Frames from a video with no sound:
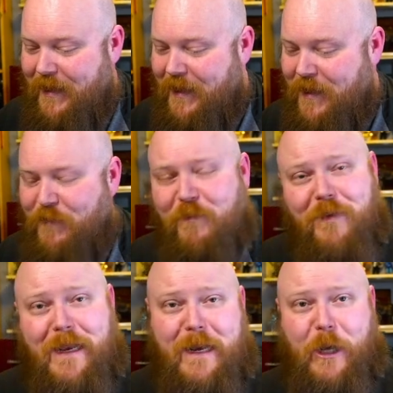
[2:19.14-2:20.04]
AMP
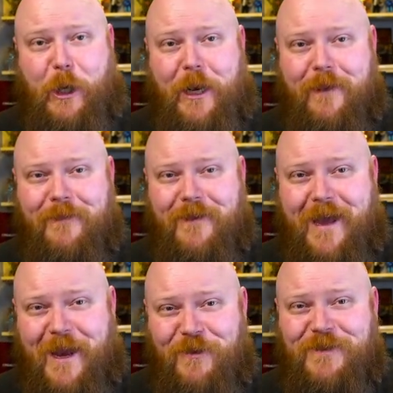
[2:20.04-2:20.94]
Player.
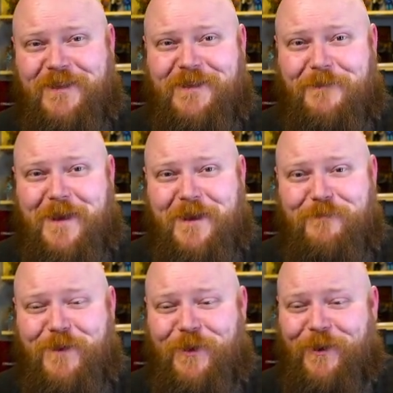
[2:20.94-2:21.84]
I use this on my
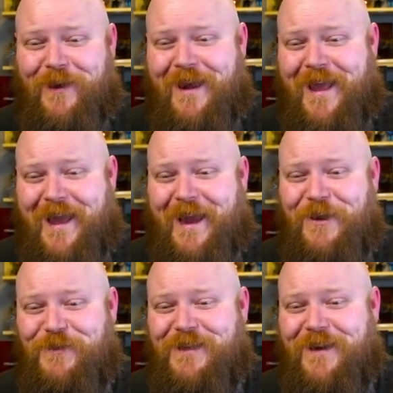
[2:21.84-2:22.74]
computer. I
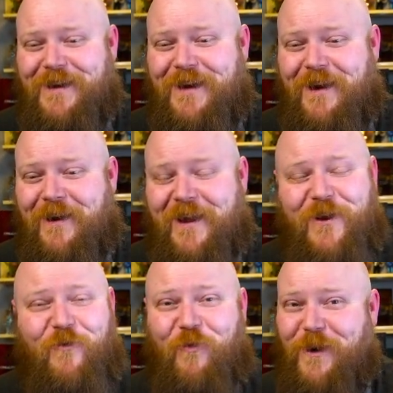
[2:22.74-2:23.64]
use it on here.
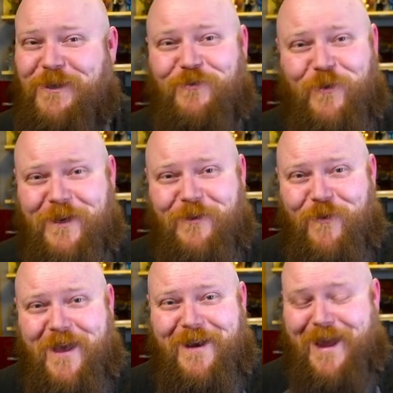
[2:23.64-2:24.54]
It works really
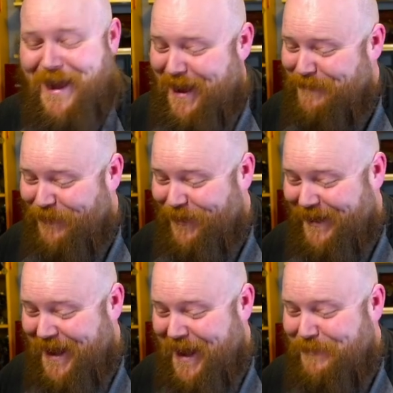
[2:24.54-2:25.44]
well. I'm
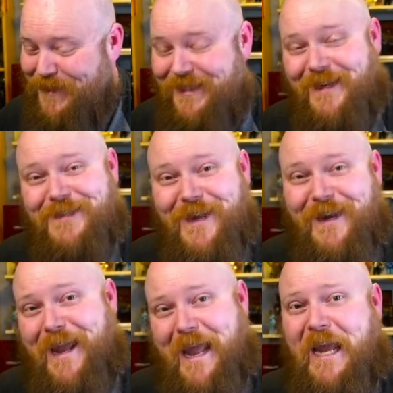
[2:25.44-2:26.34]
really happy that it's
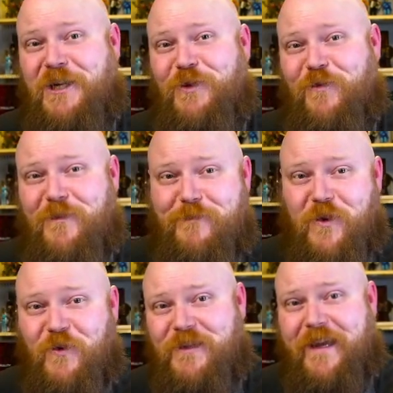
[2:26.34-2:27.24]
got actual
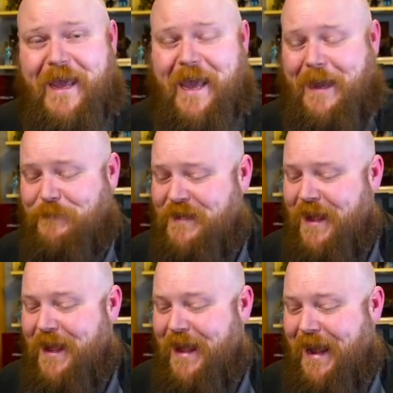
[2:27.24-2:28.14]
music apps.
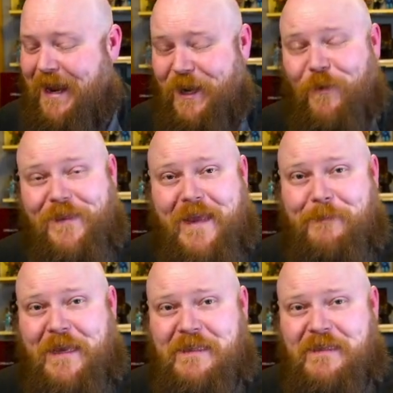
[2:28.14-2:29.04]
You know what that
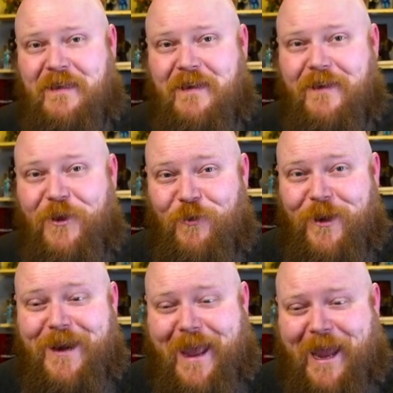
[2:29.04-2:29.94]
means? You
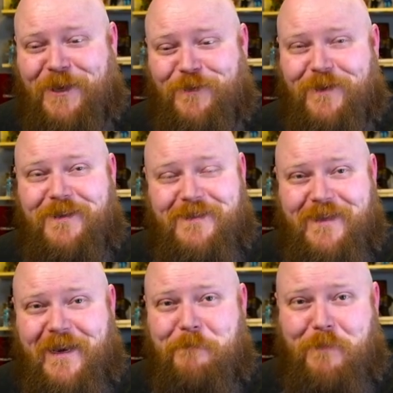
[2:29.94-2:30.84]
can actually
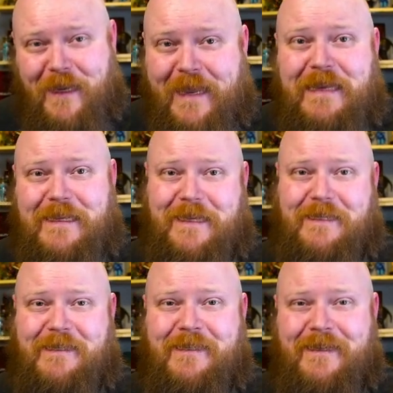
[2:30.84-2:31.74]
set up
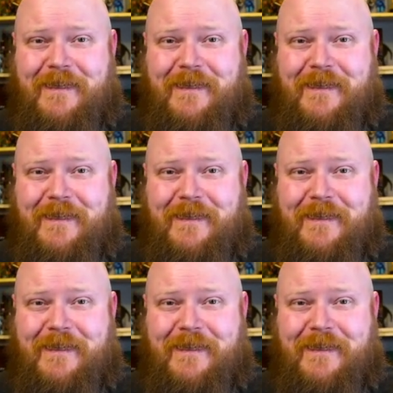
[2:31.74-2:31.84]
playlists.